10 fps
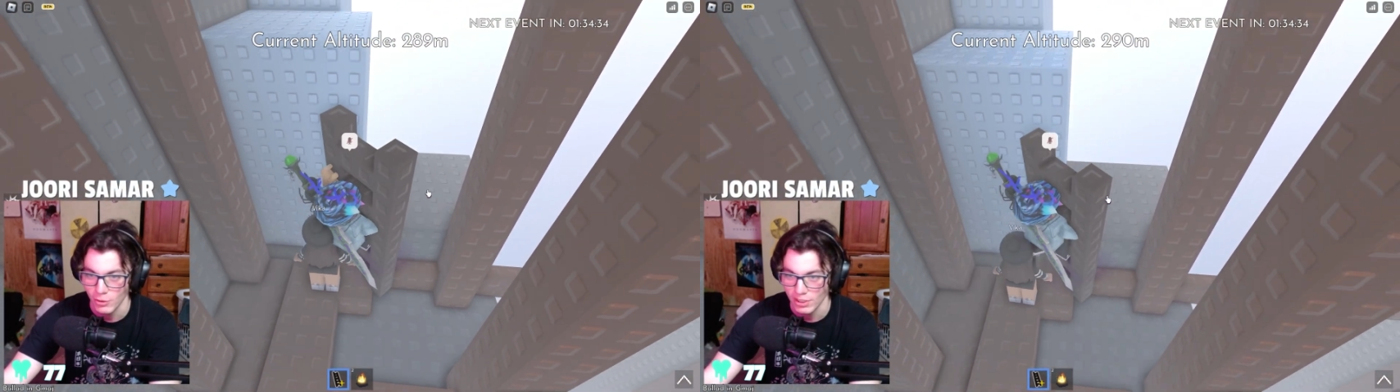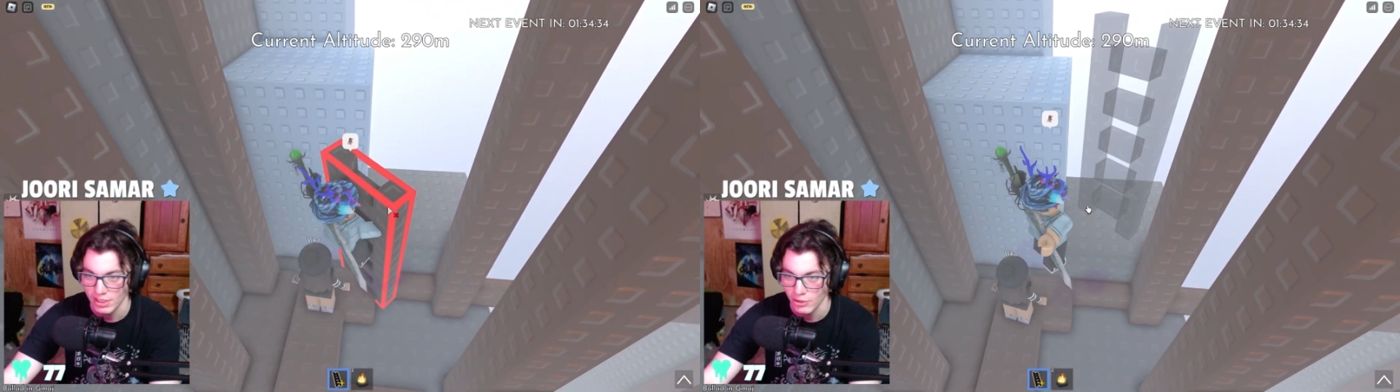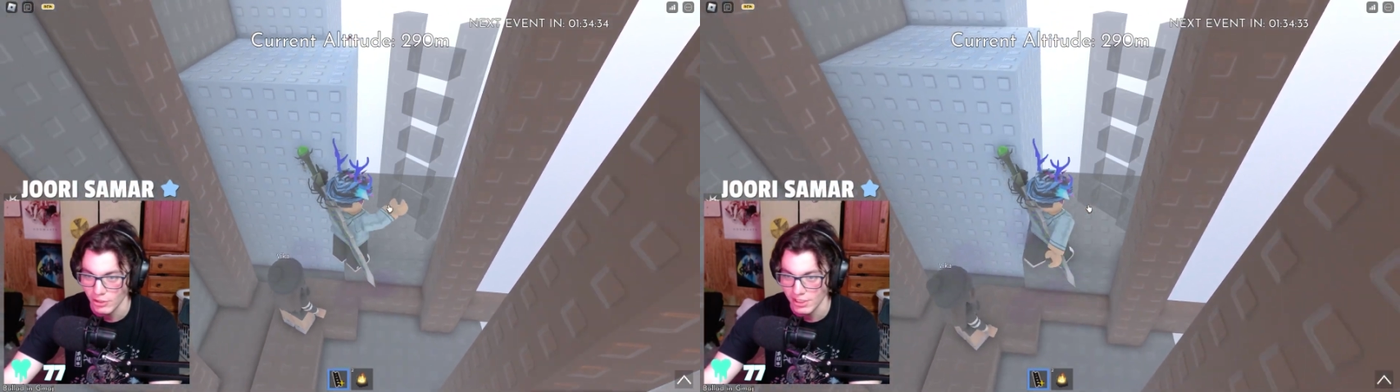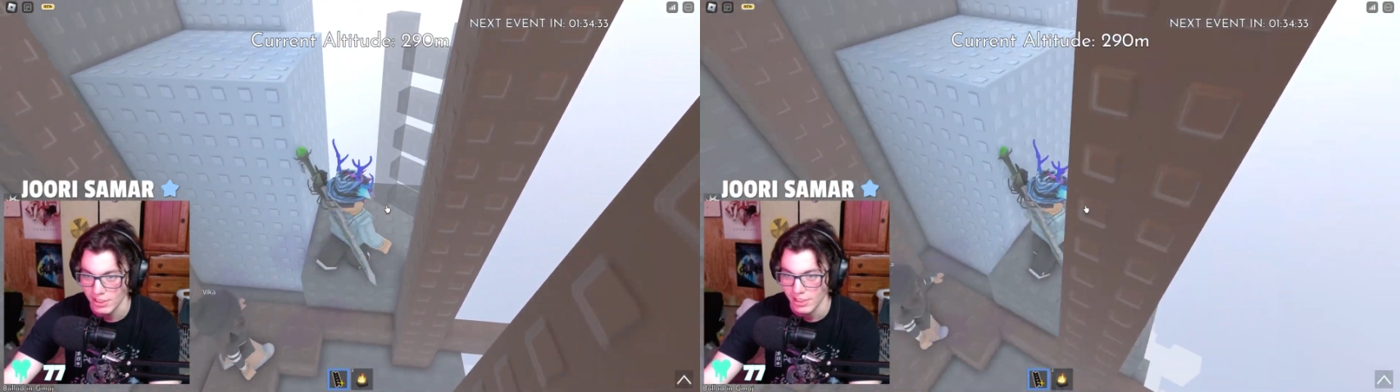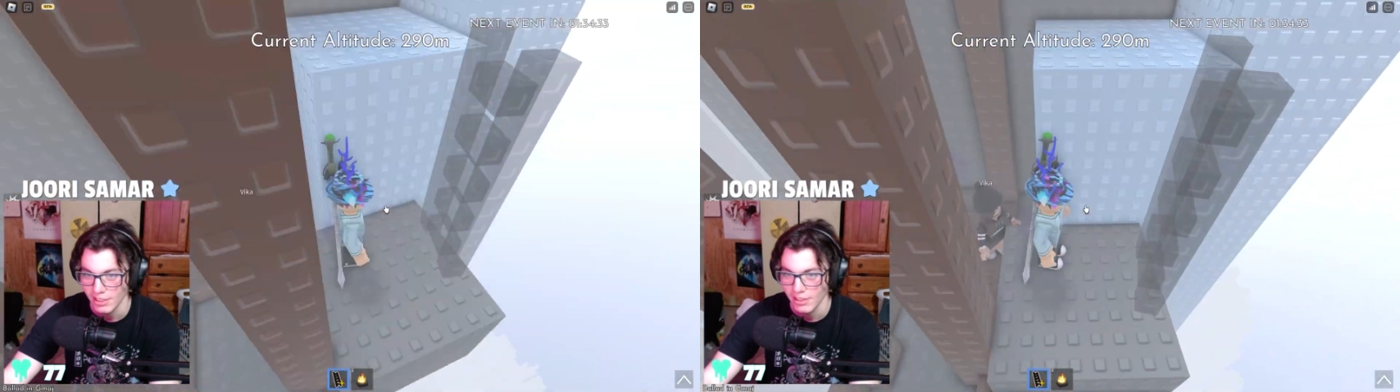decisions.
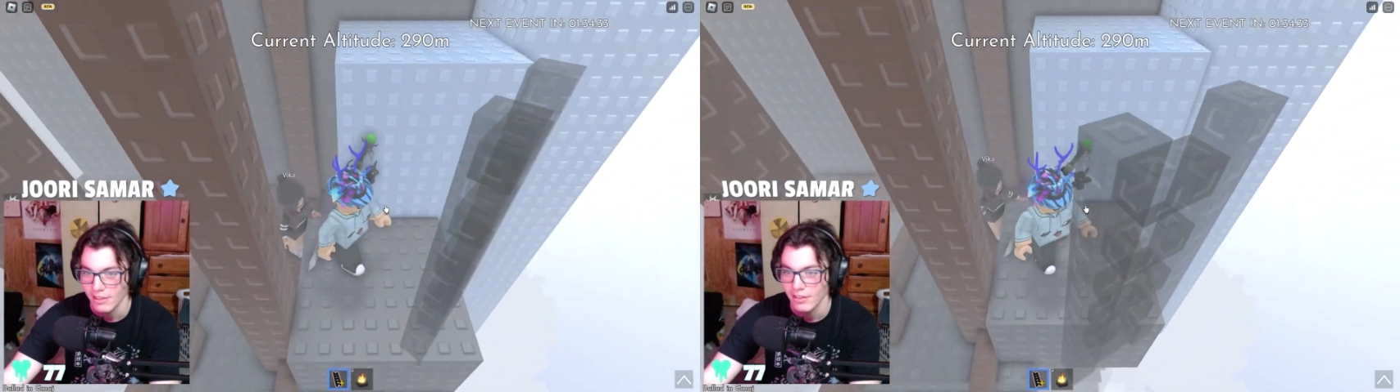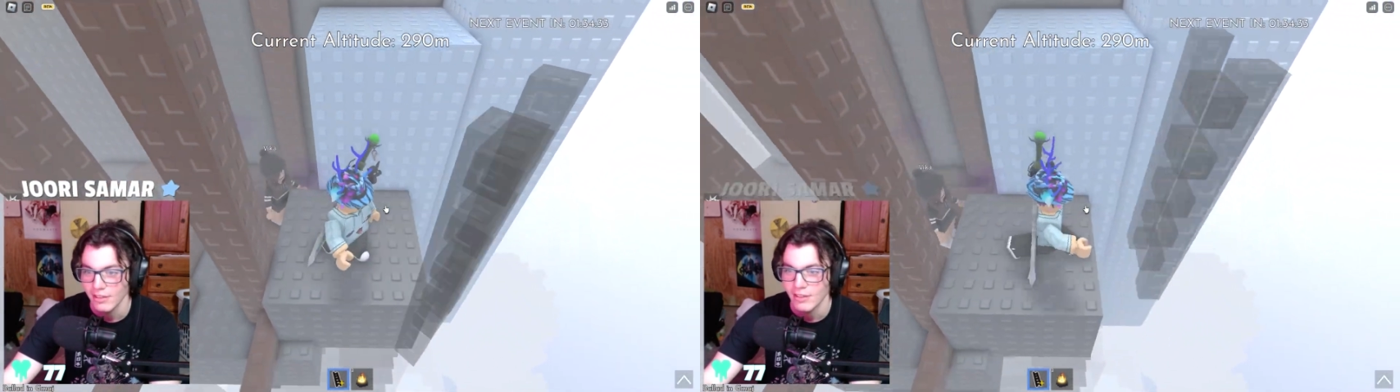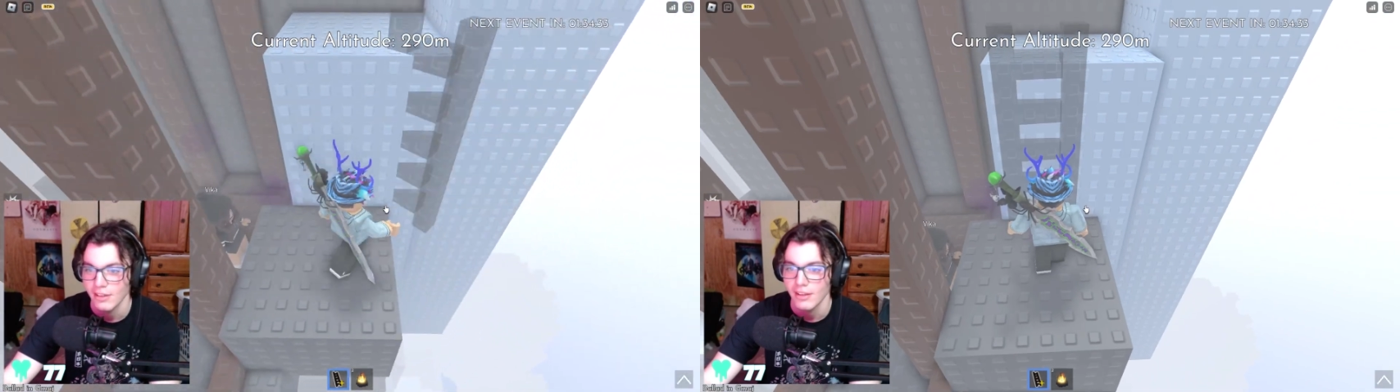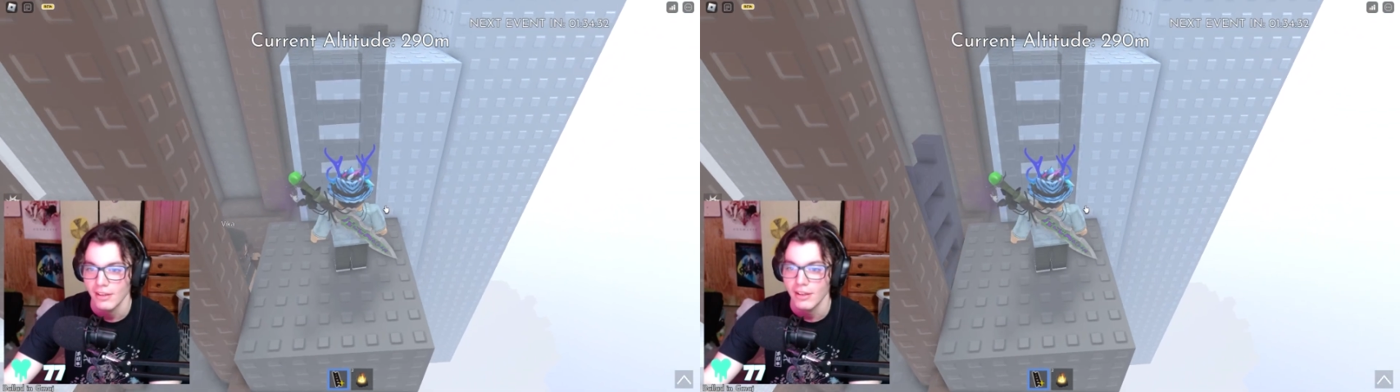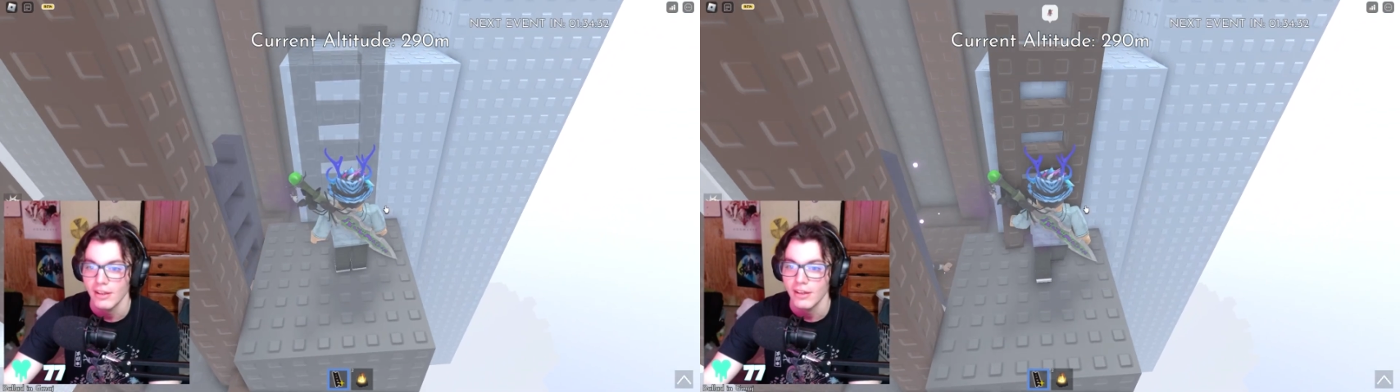
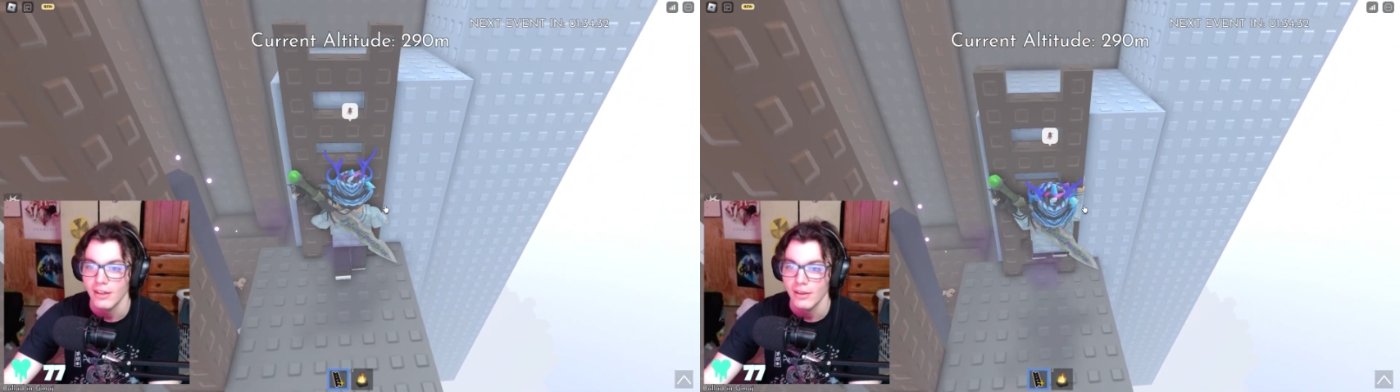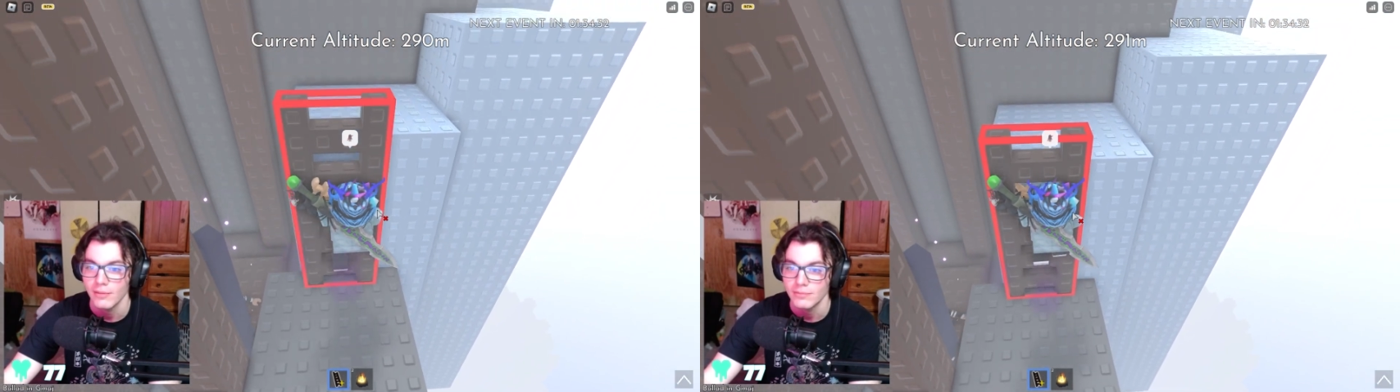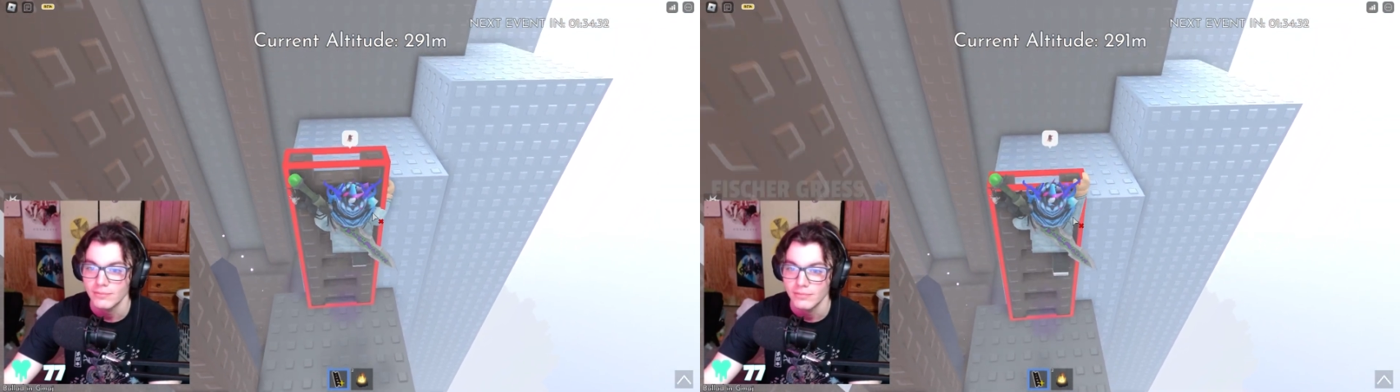Um,